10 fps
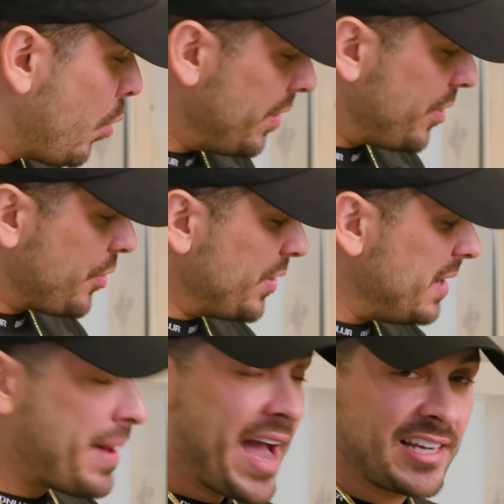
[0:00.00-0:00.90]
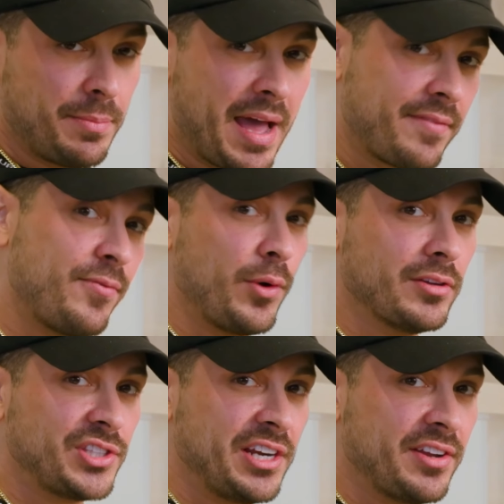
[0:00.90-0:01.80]
with 3 back-to-back
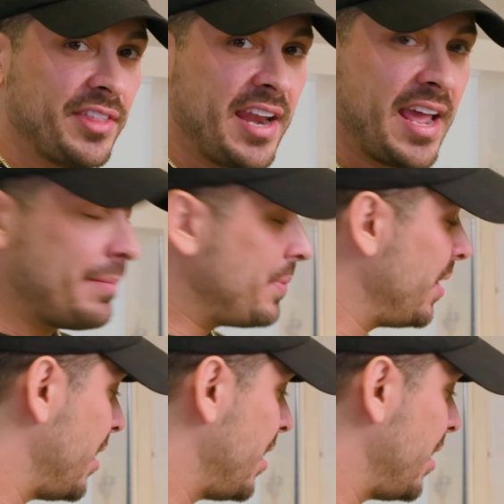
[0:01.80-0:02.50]
foils here in the nape,